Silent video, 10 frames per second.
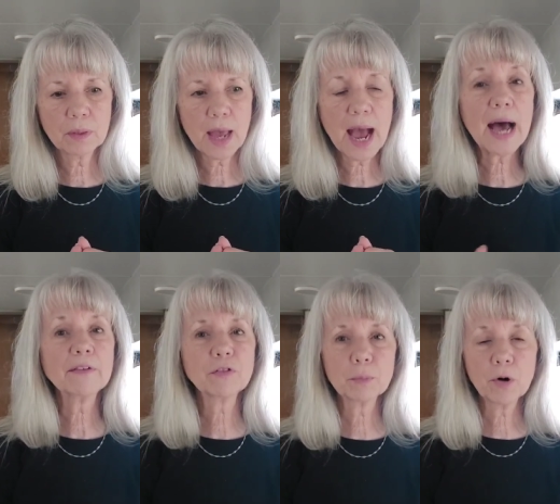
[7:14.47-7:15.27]

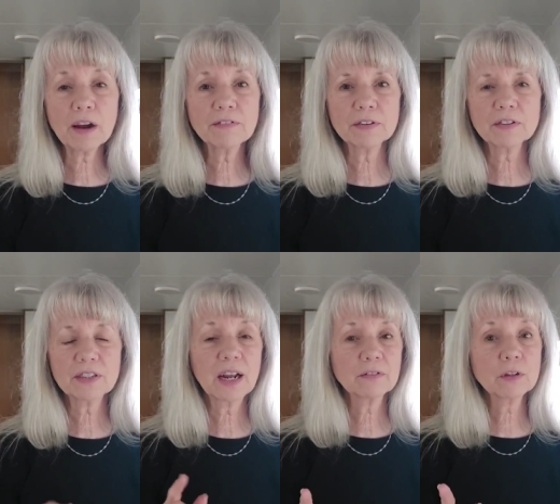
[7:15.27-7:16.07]
had for breakfast,
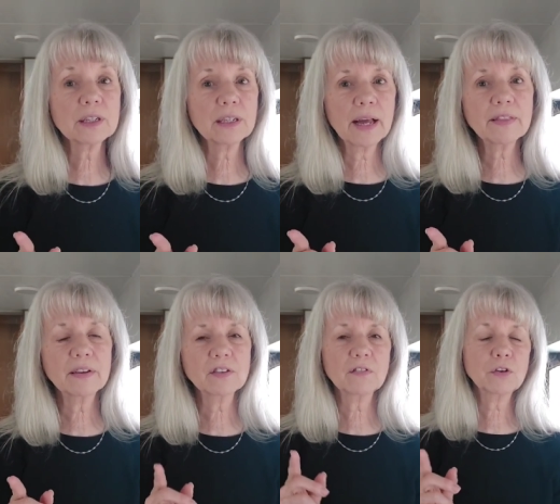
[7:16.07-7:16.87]
and I really like
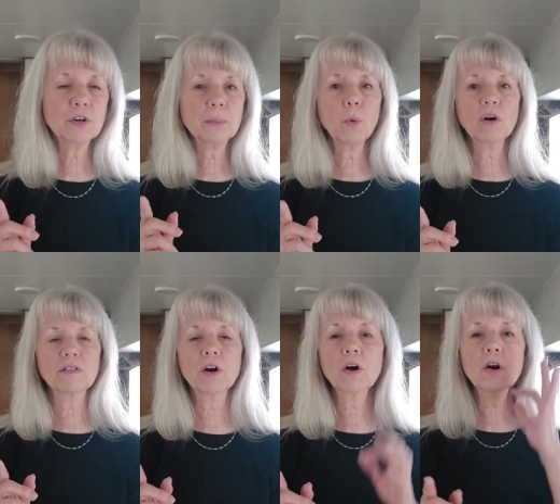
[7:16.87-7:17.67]
these if you're in more
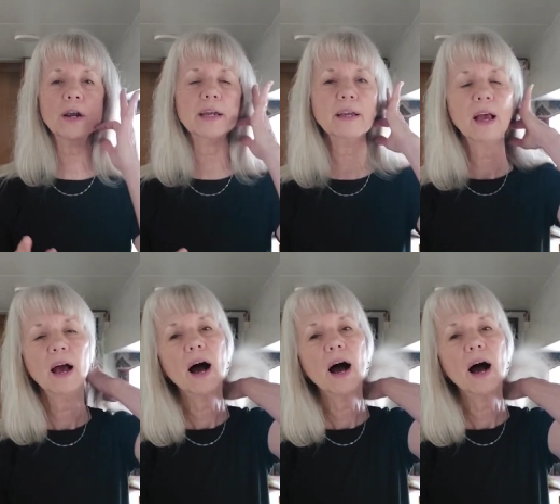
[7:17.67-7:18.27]
of a hurry.